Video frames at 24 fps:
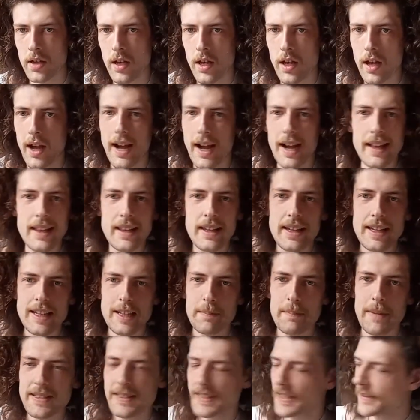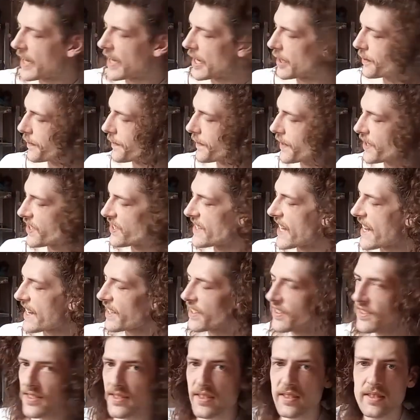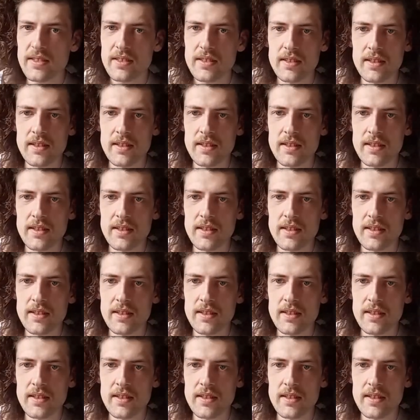I like messing around with the seconds.